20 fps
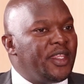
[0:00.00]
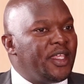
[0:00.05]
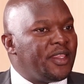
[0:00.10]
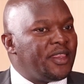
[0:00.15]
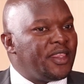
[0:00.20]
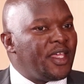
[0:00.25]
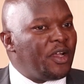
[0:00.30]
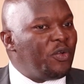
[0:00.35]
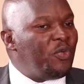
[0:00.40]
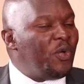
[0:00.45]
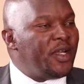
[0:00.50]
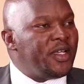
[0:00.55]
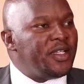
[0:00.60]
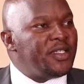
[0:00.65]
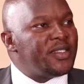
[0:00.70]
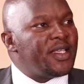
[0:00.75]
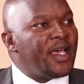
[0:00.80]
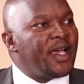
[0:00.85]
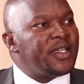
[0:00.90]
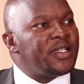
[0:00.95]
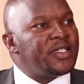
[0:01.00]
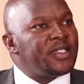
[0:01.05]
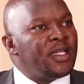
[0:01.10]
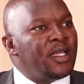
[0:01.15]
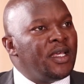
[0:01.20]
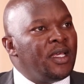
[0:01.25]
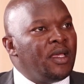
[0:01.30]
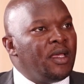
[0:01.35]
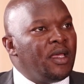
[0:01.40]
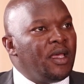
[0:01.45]
the third one is that
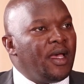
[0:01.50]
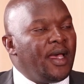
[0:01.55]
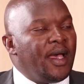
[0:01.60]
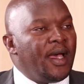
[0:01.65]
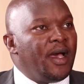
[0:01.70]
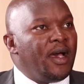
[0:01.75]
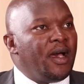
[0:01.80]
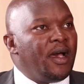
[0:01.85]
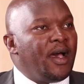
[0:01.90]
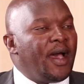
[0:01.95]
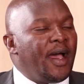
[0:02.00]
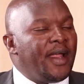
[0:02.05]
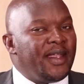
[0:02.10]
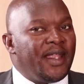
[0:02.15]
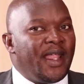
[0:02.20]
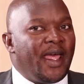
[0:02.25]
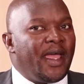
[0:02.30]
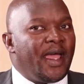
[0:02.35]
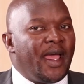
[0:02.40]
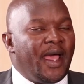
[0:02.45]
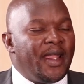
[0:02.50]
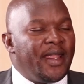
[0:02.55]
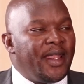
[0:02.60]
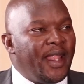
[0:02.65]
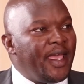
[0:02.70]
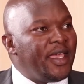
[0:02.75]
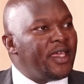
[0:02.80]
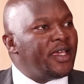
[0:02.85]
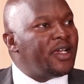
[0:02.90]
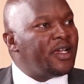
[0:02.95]
uh, unlike,
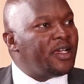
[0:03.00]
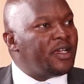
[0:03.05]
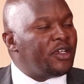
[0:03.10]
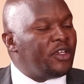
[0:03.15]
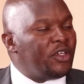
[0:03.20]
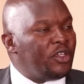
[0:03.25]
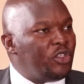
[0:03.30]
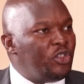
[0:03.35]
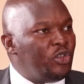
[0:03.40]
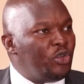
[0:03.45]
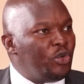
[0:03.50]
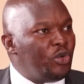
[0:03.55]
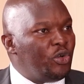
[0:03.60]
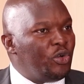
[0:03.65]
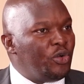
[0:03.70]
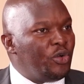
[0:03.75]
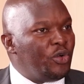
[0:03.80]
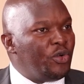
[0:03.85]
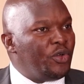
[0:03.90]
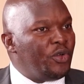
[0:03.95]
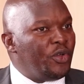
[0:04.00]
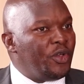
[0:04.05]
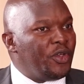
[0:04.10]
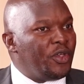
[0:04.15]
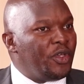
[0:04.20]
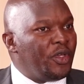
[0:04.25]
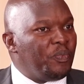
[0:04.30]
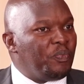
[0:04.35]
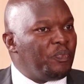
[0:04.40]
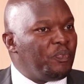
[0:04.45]
unlike your
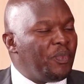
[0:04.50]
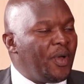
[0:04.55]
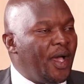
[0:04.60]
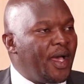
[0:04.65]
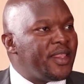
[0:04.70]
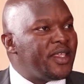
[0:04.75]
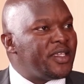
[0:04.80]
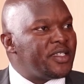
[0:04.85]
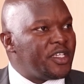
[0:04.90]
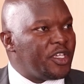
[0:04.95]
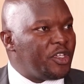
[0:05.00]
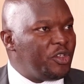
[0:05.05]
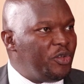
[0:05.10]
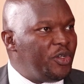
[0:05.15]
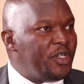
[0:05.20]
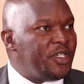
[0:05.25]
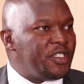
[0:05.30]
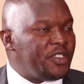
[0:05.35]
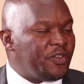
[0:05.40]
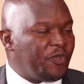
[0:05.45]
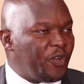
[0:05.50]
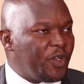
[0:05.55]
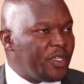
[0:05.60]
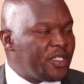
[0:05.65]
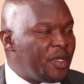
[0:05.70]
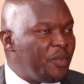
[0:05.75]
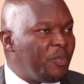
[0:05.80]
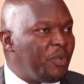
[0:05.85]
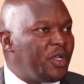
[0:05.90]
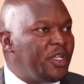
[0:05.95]
other securities, for
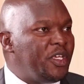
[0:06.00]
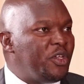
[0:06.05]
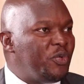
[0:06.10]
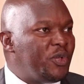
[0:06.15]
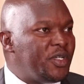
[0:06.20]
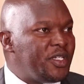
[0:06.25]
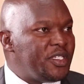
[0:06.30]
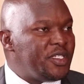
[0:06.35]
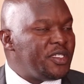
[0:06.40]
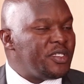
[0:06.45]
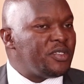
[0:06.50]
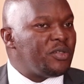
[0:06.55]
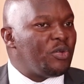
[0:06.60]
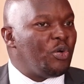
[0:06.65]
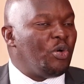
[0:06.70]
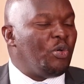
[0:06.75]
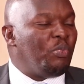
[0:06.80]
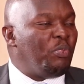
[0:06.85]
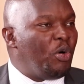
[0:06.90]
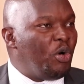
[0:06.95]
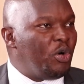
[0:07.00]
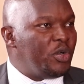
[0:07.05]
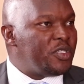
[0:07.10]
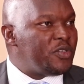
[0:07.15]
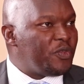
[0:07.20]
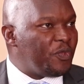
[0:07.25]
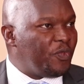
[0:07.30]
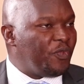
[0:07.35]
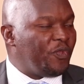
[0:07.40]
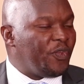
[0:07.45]
example, equities or
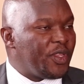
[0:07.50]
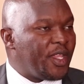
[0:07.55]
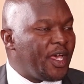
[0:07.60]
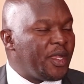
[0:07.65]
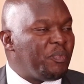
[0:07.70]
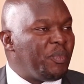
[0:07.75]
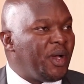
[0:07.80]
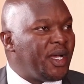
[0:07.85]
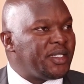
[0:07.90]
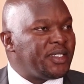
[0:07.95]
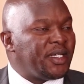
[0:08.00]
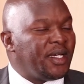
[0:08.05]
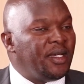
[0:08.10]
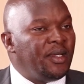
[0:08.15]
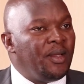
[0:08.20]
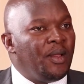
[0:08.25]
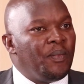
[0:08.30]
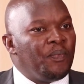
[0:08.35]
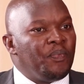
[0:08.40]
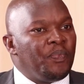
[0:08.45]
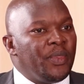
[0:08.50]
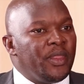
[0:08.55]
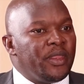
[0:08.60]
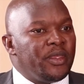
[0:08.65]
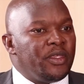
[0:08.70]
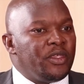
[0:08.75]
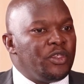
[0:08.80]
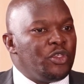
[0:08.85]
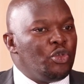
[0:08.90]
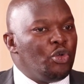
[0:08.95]
bonds for that matter,
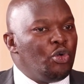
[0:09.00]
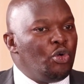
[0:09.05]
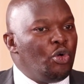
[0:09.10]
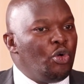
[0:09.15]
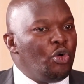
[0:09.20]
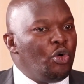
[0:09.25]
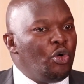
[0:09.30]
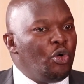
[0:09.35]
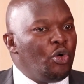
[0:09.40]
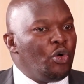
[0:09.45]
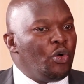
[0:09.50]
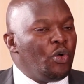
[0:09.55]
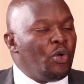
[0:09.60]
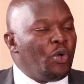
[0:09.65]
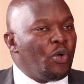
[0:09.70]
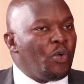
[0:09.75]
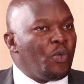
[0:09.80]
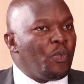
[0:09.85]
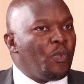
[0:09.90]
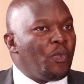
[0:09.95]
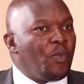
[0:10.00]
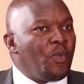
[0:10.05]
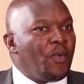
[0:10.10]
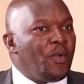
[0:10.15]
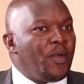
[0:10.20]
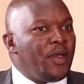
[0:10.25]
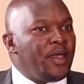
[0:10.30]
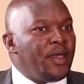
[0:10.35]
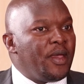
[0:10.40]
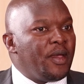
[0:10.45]
your
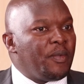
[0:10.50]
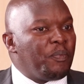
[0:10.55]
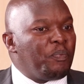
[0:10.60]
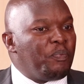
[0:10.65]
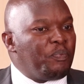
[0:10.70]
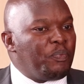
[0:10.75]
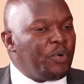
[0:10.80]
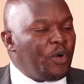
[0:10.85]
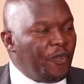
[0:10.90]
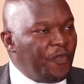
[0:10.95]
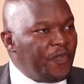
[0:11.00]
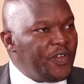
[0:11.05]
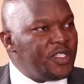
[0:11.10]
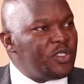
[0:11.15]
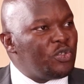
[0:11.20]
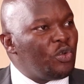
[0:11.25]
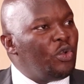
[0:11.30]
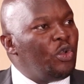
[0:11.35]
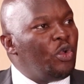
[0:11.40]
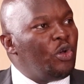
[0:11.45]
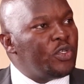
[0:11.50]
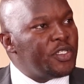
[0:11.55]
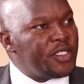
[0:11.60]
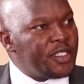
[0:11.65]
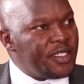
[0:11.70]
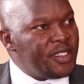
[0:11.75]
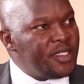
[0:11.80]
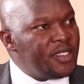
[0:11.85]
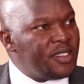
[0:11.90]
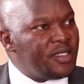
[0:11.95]
profits or
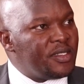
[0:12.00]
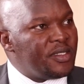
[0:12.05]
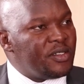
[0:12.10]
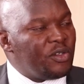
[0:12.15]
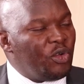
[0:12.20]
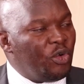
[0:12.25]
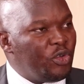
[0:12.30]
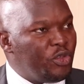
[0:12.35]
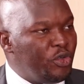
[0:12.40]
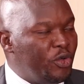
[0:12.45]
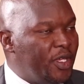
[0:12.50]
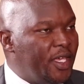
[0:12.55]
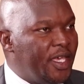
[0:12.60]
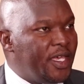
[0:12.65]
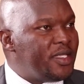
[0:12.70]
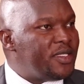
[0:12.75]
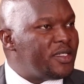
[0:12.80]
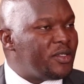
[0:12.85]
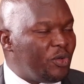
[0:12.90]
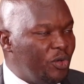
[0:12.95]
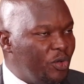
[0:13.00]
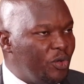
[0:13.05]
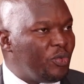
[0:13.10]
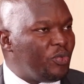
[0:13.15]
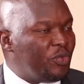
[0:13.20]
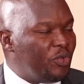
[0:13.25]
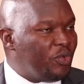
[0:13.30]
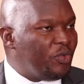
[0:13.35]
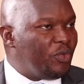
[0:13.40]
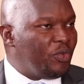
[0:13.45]
losses or your gains or
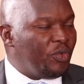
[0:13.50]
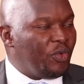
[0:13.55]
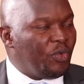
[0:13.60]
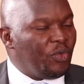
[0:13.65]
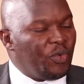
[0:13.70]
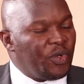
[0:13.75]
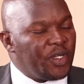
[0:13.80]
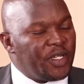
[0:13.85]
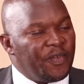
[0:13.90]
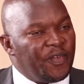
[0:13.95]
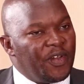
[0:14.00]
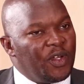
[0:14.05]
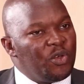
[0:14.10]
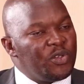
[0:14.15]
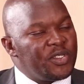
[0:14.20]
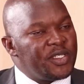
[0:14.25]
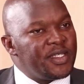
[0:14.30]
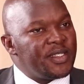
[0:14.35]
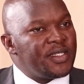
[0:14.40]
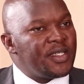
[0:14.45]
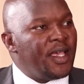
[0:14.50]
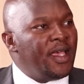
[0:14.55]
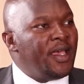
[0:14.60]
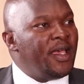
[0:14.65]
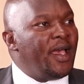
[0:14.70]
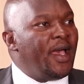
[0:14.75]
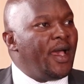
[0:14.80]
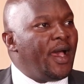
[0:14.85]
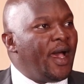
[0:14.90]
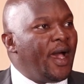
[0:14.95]
whatever losses
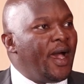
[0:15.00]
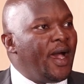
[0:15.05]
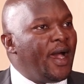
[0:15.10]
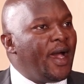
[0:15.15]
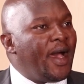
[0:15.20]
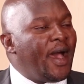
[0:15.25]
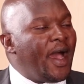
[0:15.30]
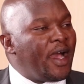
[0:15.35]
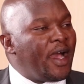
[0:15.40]
are